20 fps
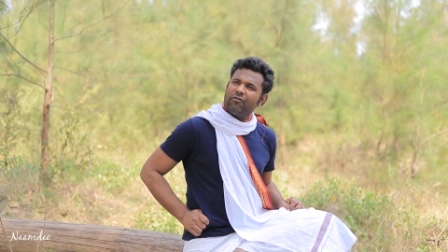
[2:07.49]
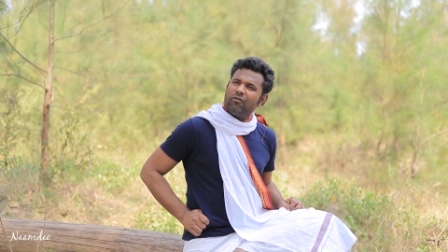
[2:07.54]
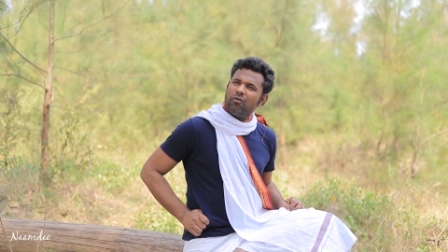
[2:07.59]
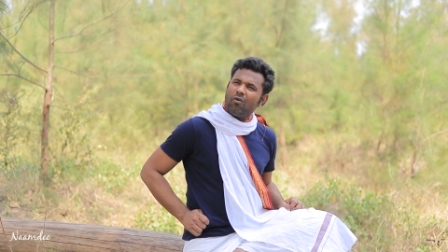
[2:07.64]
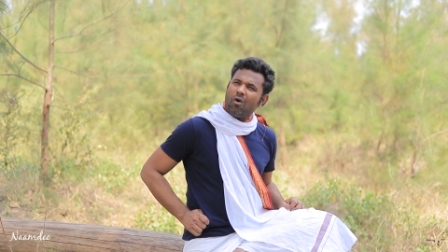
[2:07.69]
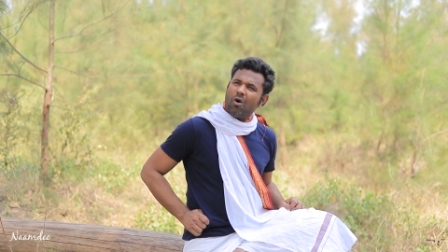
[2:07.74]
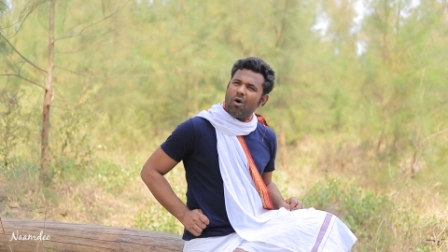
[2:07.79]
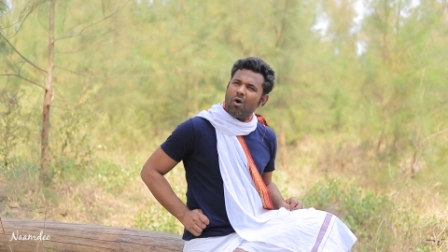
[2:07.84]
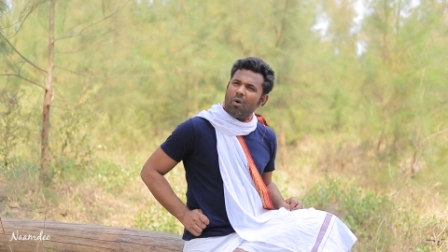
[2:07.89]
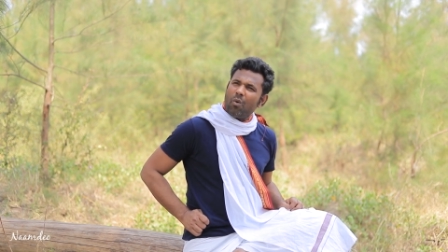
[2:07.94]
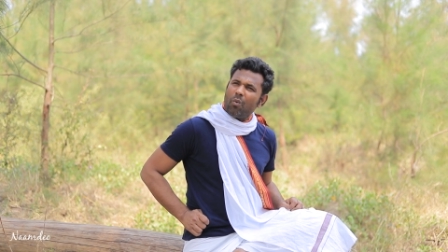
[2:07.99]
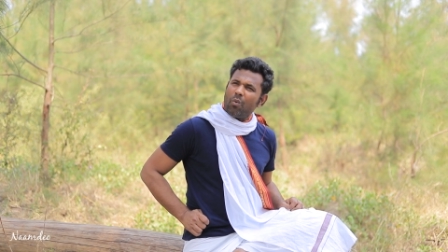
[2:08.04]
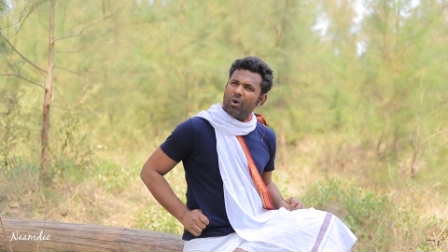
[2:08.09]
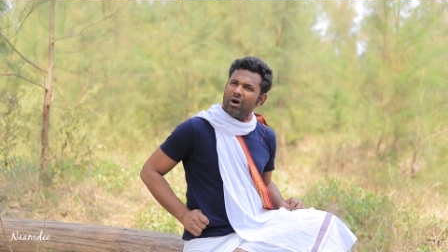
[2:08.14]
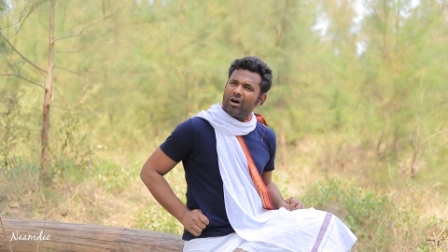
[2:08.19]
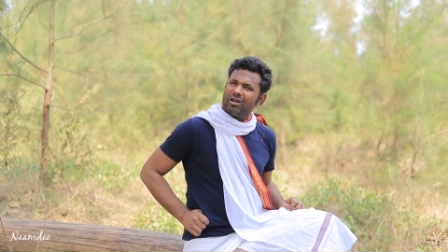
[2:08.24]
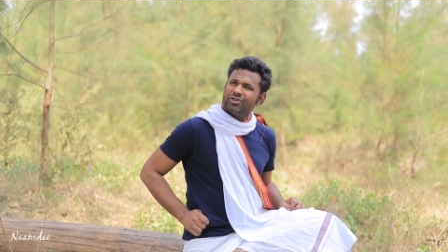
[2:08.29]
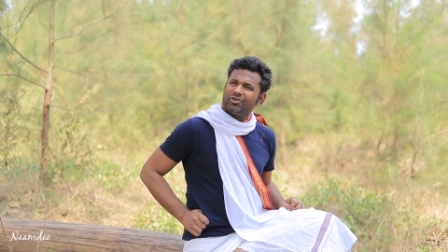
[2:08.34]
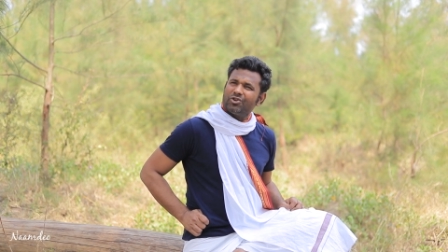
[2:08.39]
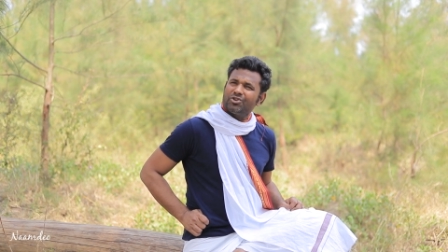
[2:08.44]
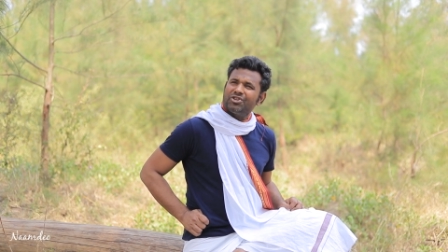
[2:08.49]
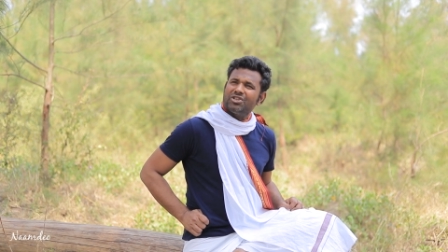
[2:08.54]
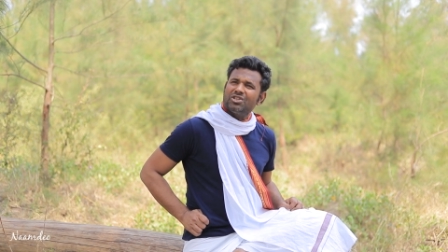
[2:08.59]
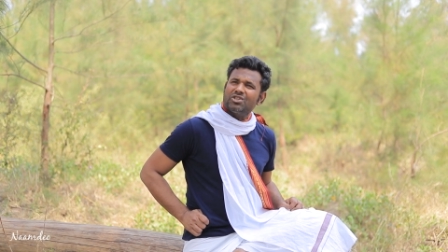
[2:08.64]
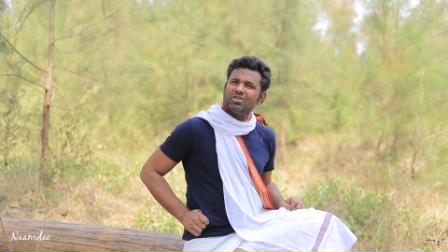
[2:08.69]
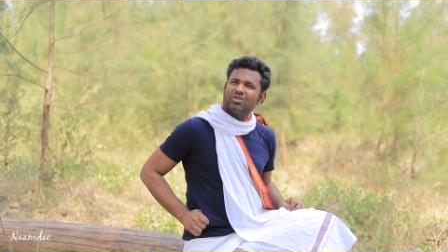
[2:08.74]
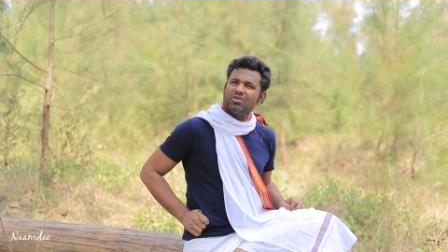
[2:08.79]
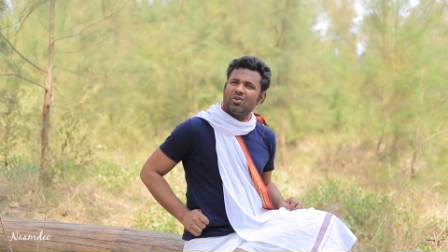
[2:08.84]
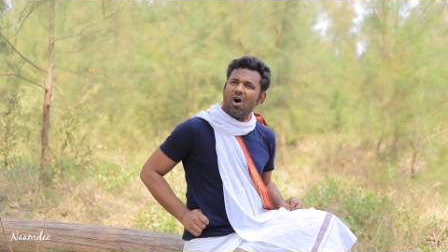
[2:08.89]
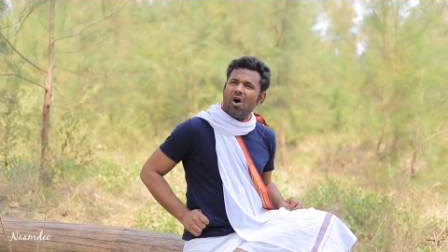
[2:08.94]
forward to
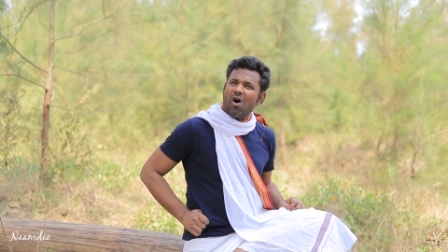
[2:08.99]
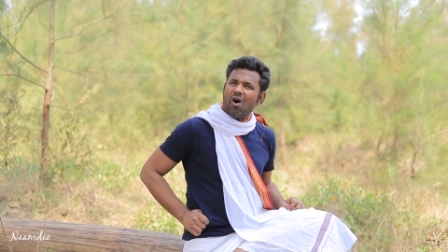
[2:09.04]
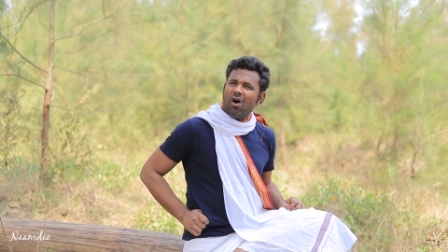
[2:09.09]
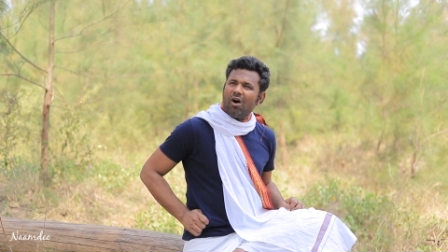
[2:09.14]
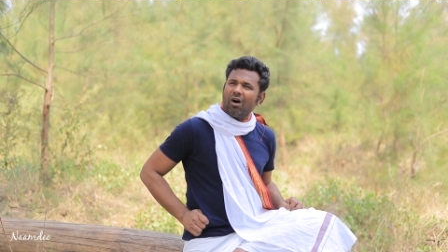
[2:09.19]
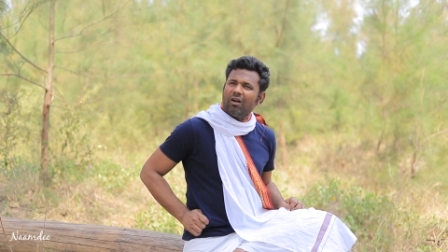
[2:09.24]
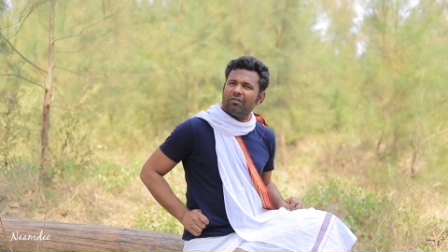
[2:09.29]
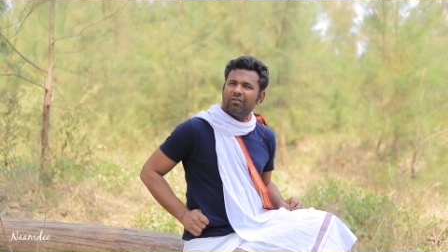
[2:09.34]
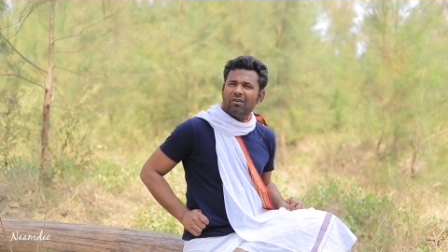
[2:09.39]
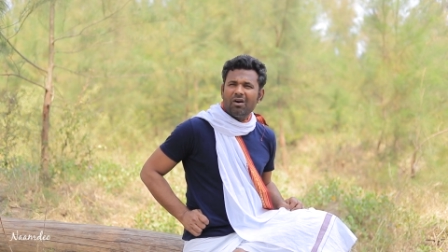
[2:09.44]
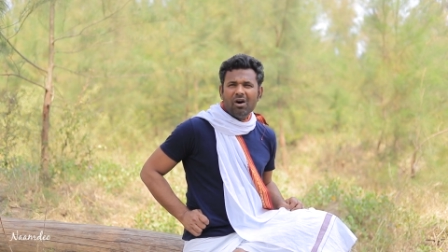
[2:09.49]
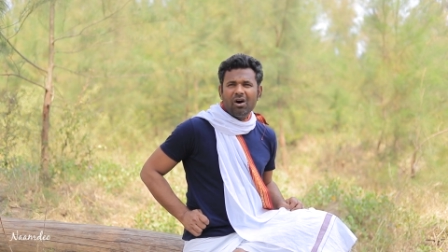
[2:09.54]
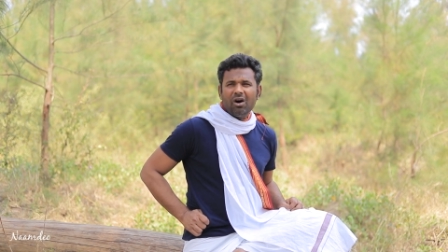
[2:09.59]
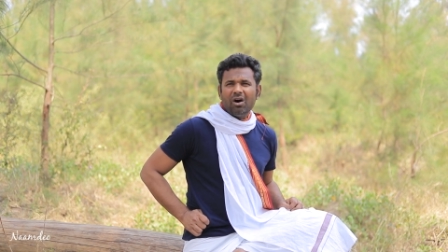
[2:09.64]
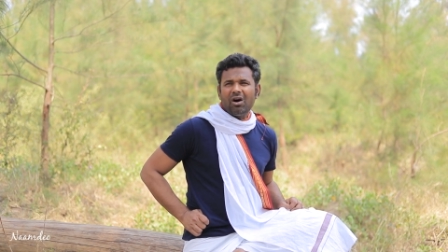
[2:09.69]
dissolve